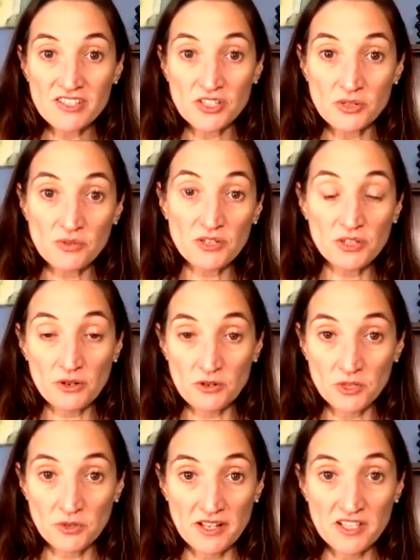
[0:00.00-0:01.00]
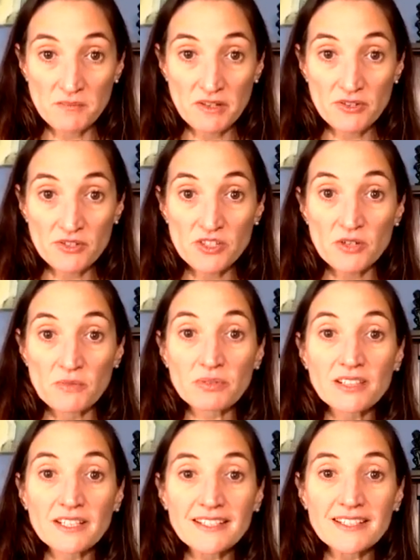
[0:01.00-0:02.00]
to a neurotransmitter is
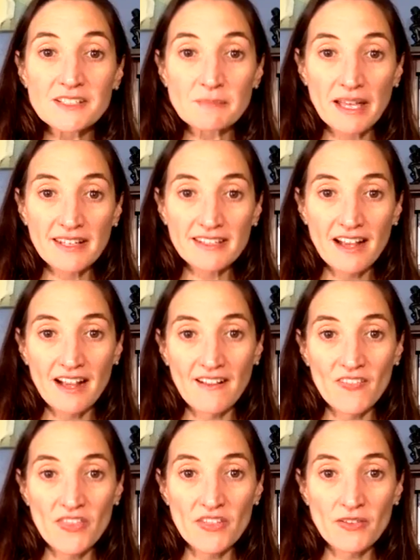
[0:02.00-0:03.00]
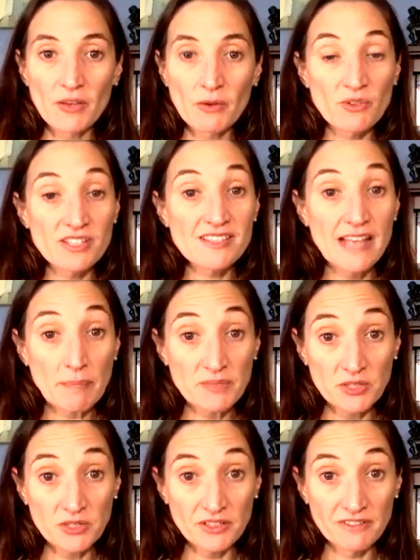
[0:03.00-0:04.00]
completely dependent on the
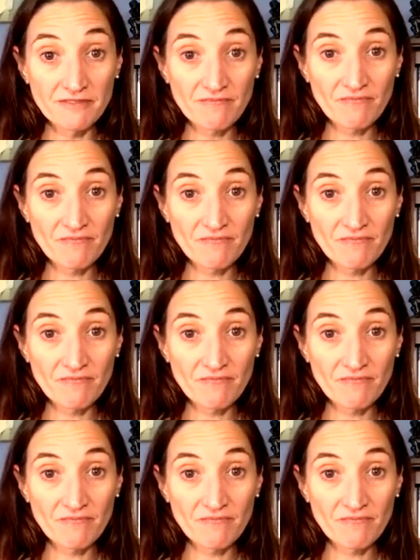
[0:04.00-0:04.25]
receptor